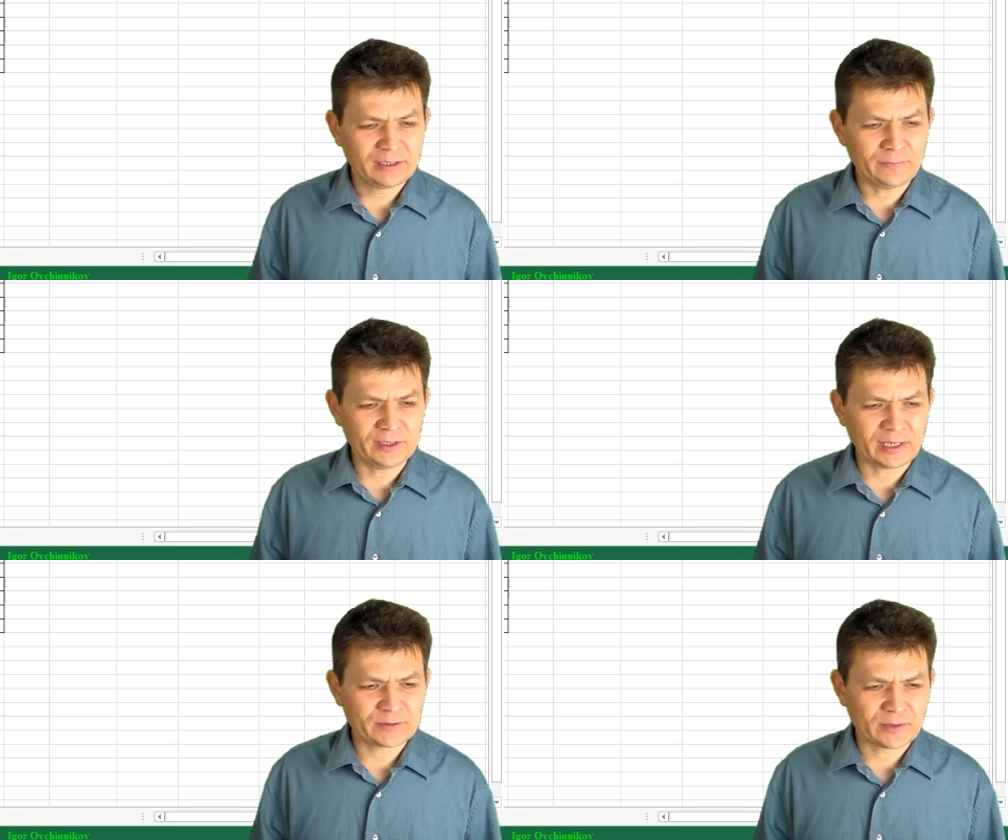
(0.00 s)
Let
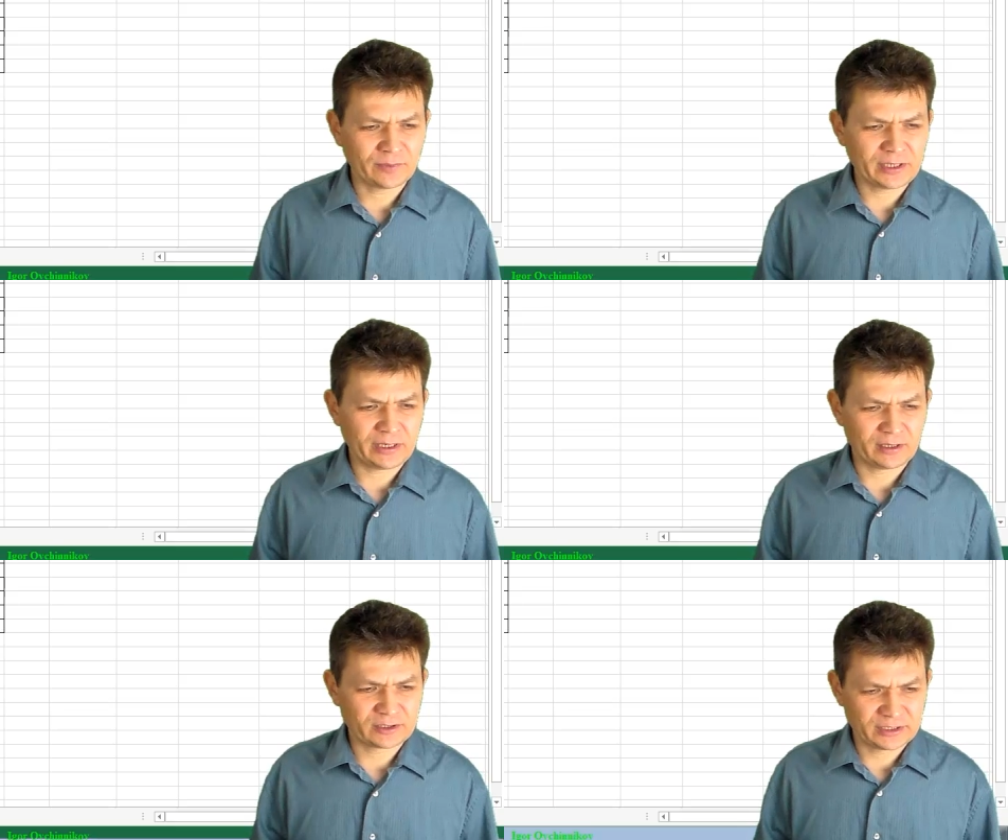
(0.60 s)
me type
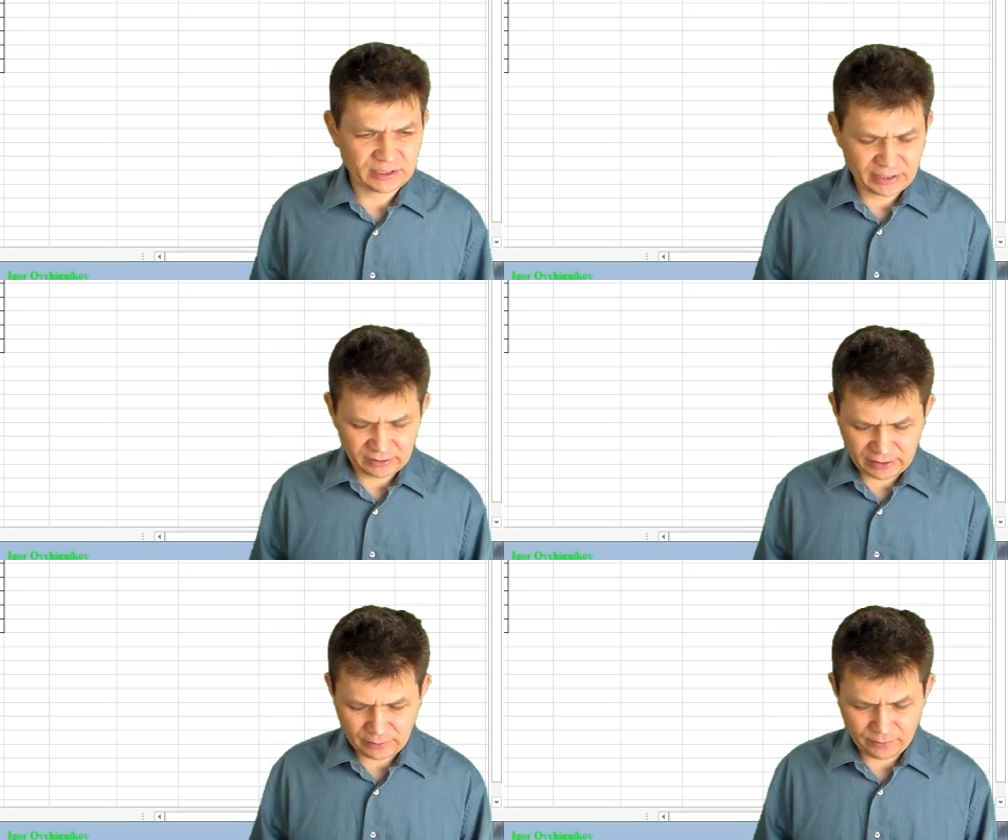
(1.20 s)
somebody else. Let's
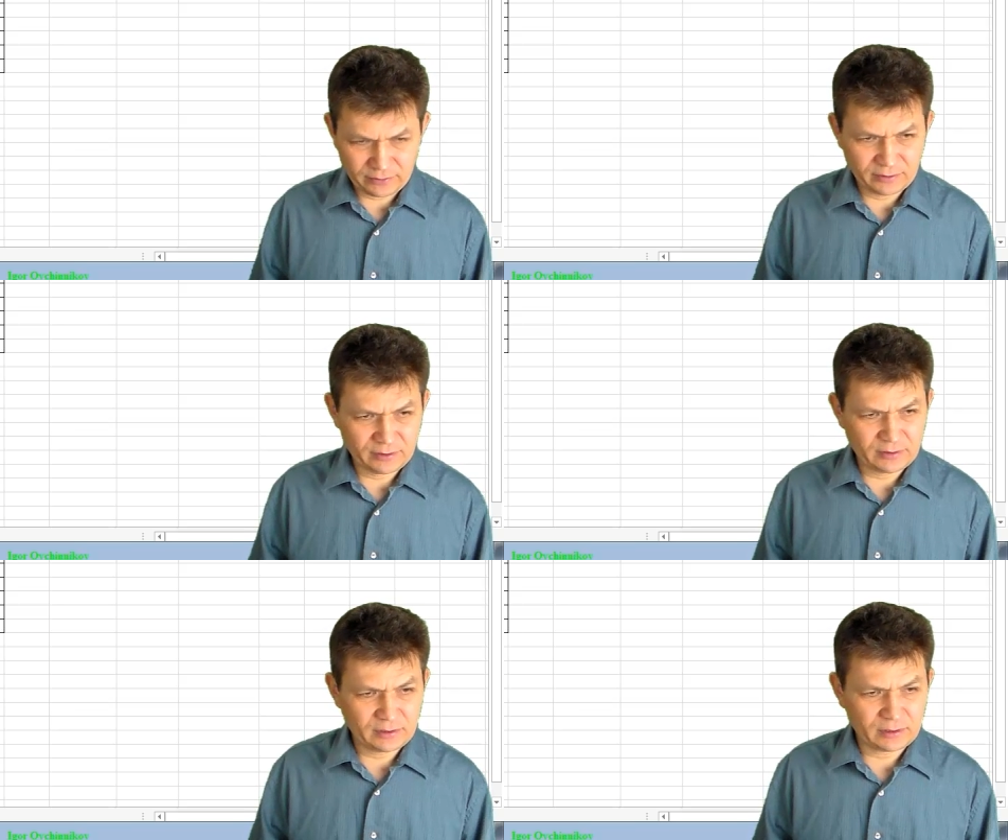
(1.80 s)
say I type
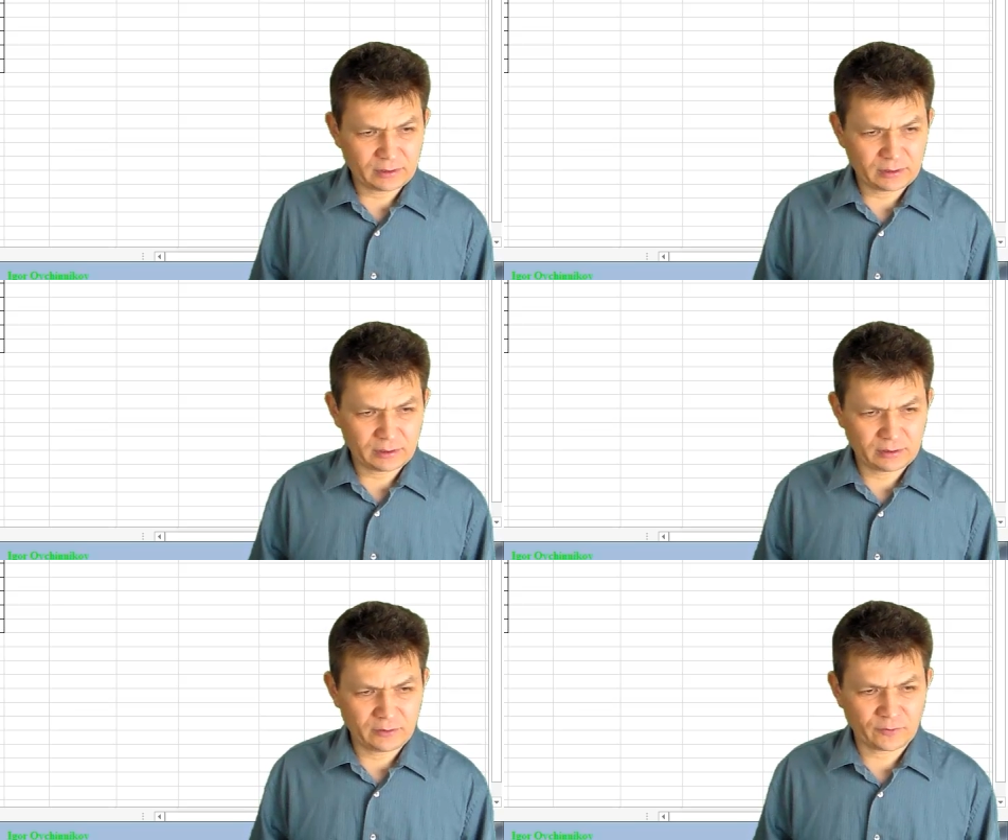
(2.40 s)

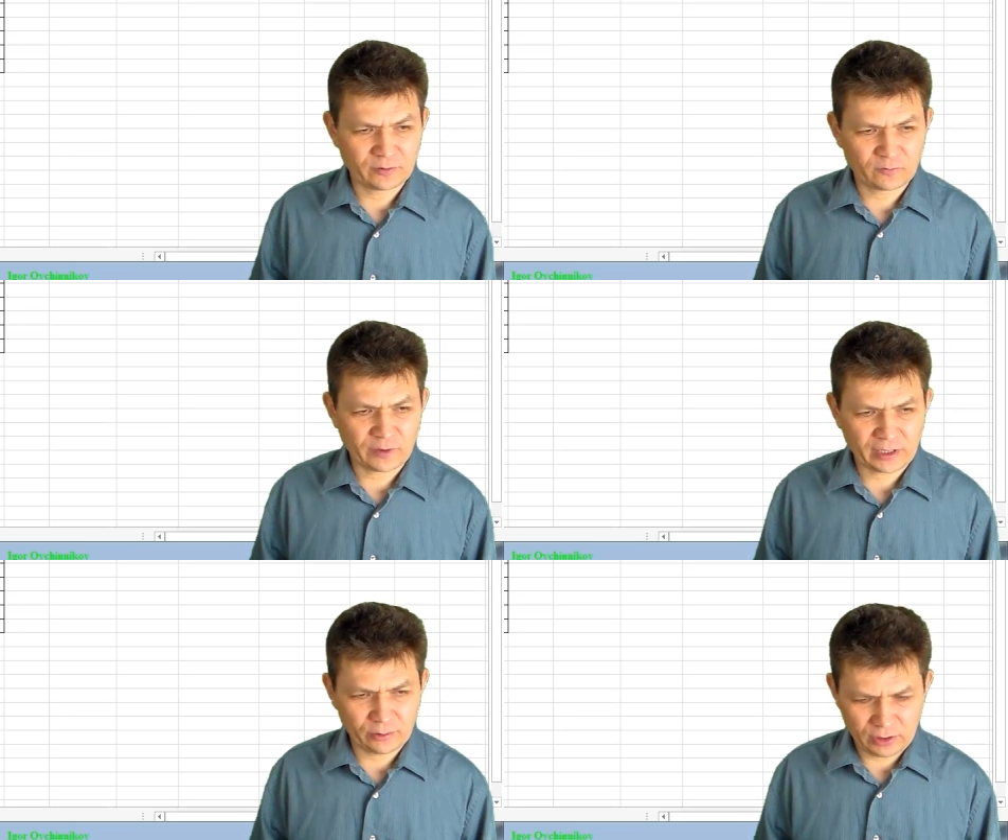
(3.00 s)
a different
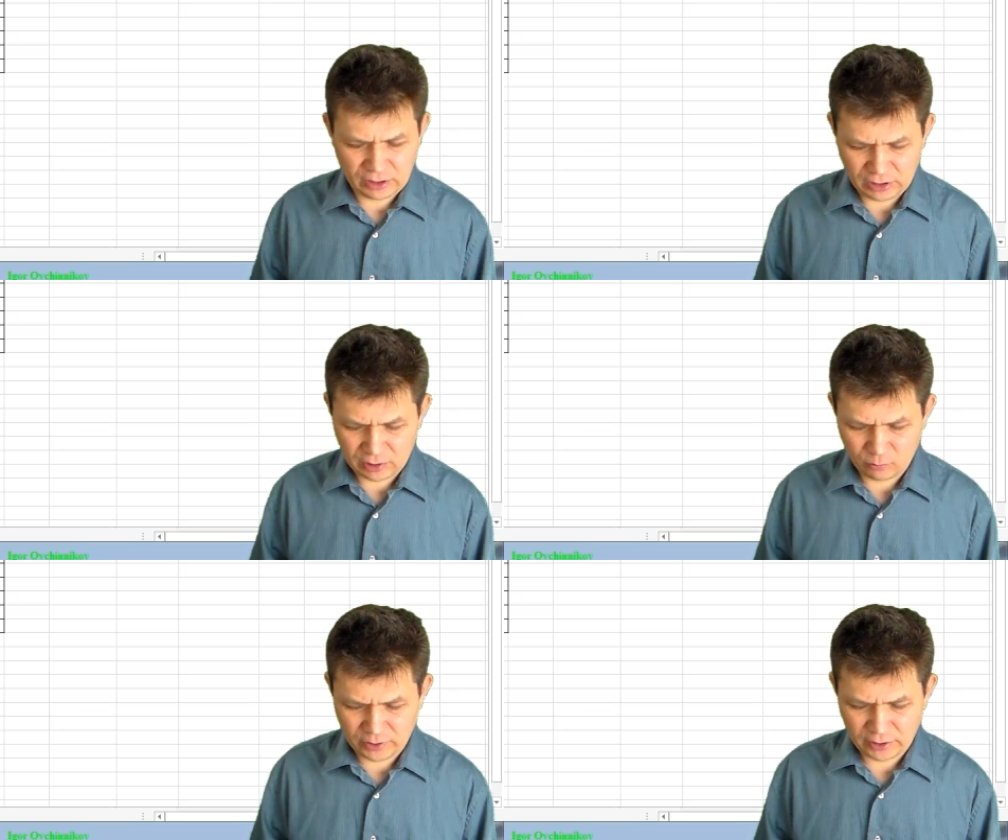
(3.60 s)
value
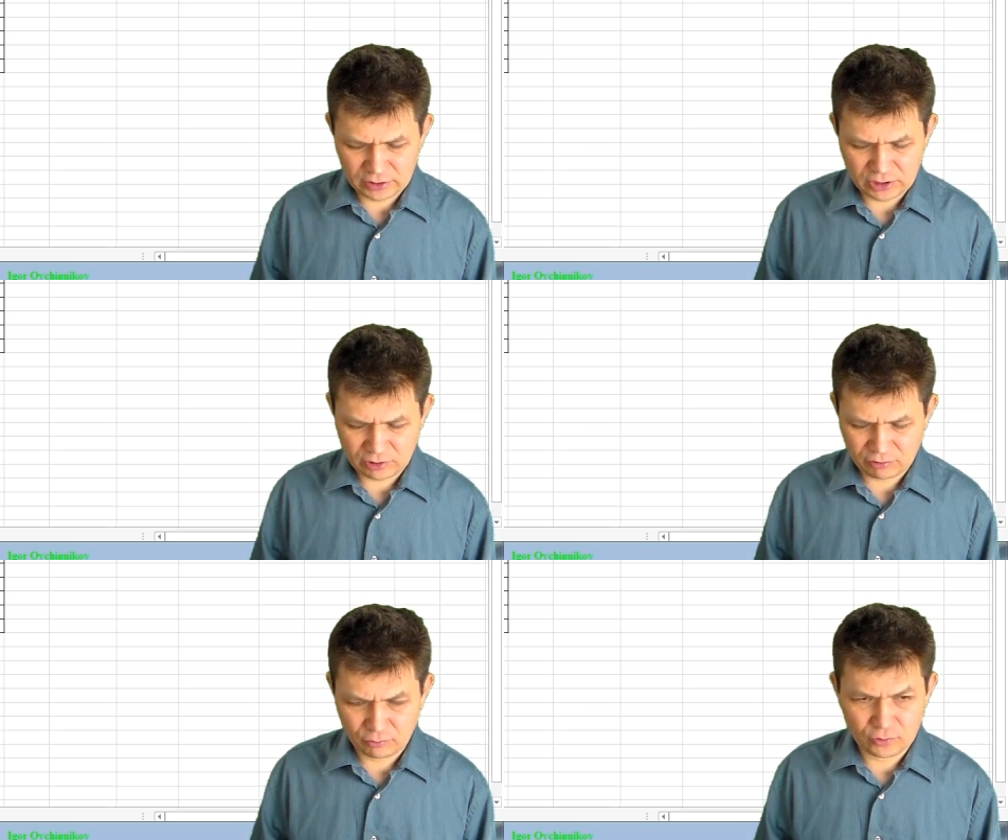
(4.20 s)
here,
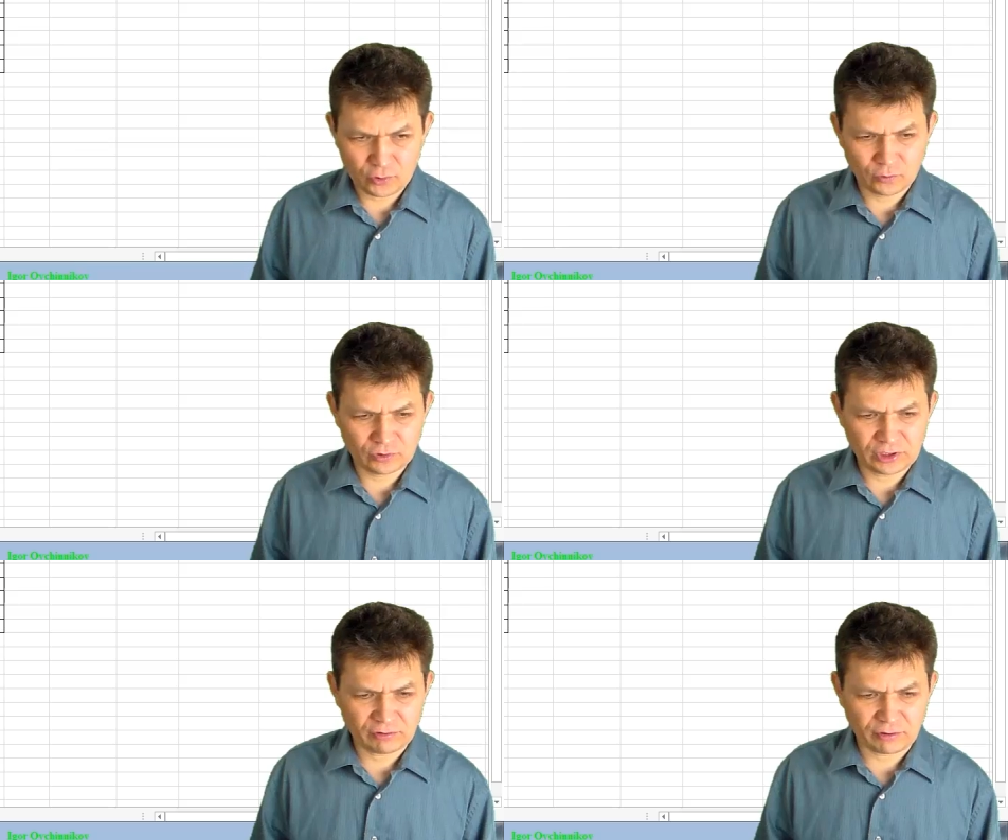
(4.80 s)

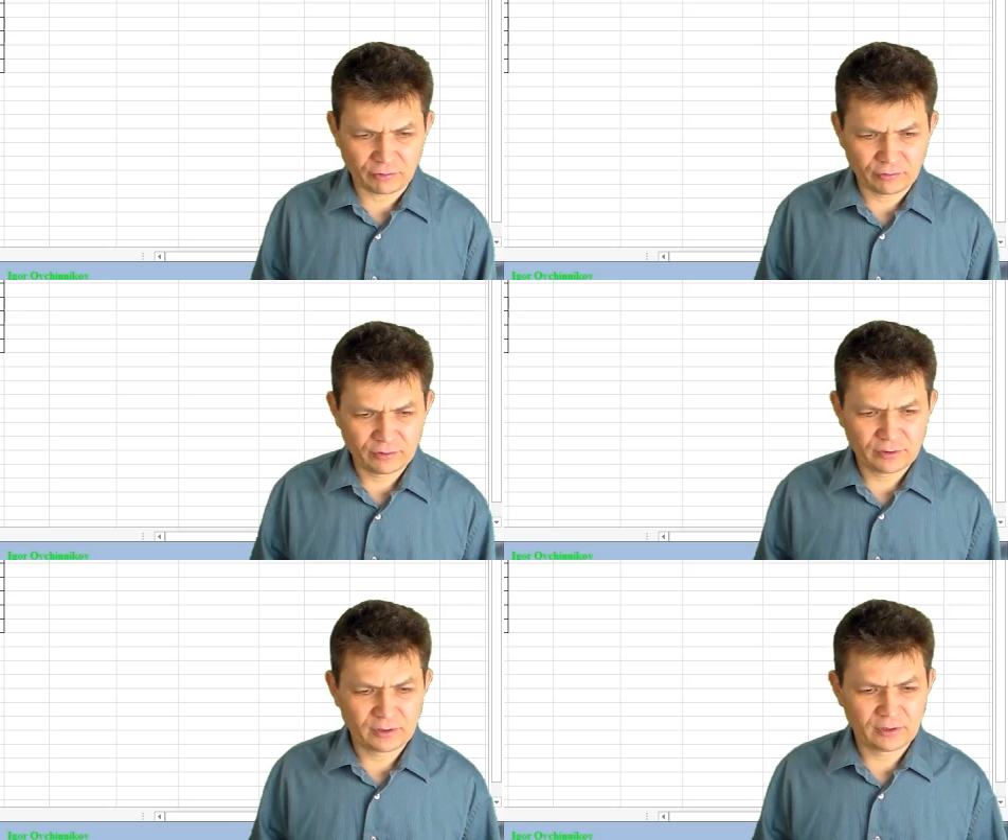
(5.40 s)
1020.